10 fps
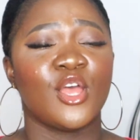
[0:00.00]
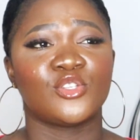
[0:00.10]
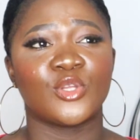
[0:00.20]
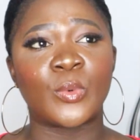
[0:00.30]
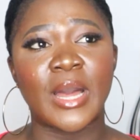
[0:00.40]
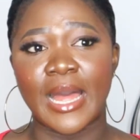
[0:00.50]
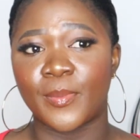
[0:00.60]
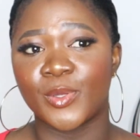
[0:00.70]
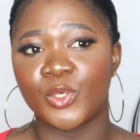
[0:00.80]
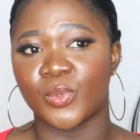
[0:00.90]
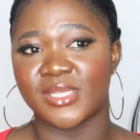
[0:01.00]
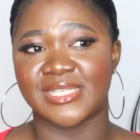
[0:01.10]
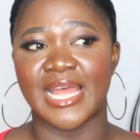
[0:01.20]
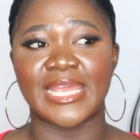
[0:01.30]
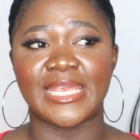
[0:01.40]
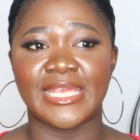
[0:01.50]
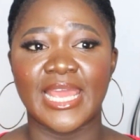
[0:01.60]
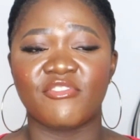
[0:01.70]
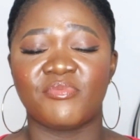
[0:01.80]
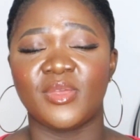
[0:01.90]
So what happened was that he
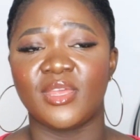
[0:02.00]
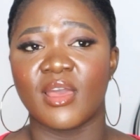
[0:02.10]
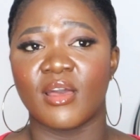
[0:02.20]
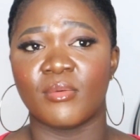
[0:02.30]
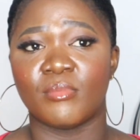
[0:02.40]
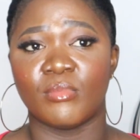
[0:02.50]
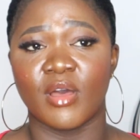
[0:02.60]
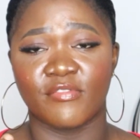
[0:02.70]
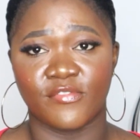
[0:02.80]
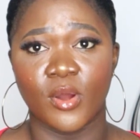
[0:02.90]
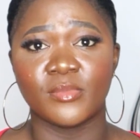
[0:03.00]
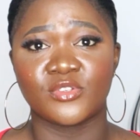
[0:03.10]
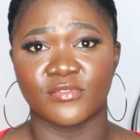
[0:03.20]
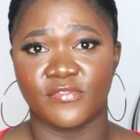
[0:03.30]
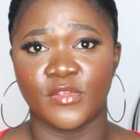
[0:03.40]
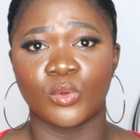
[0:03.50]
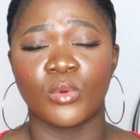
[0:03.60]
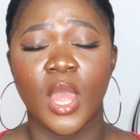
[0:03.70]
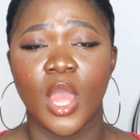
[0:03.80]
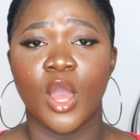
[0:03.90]
gave me a form to fill